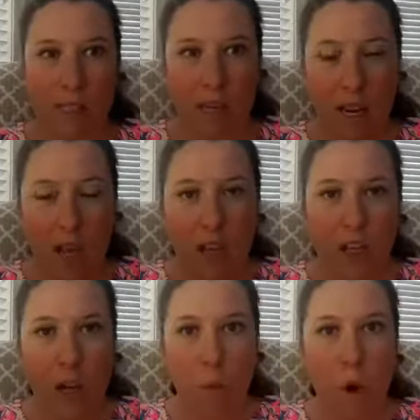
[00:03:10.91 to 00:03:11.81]
said,
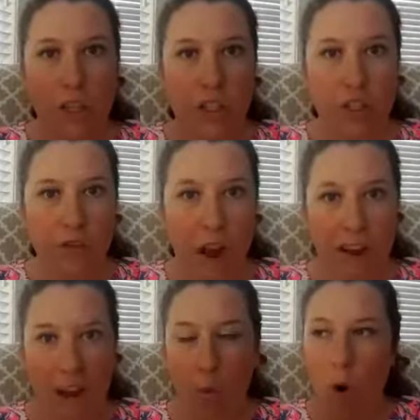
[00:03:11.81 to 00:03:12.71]
you know, what did you find out?